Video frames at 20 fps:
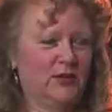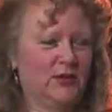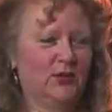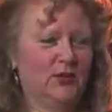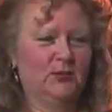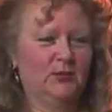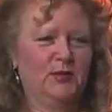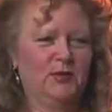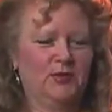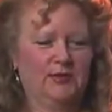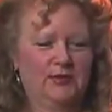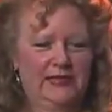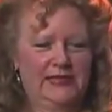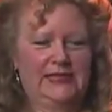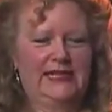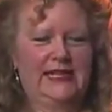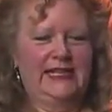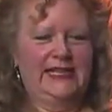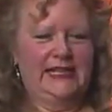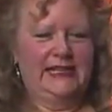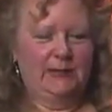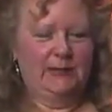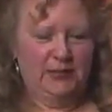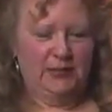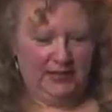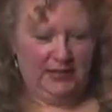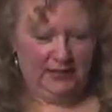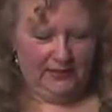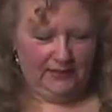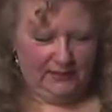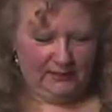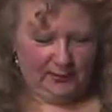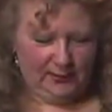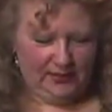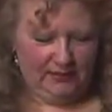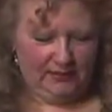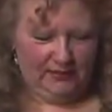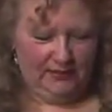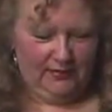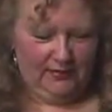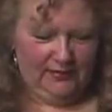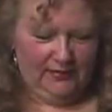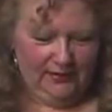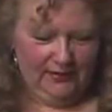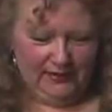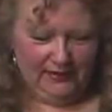you could barely stand to be in doing the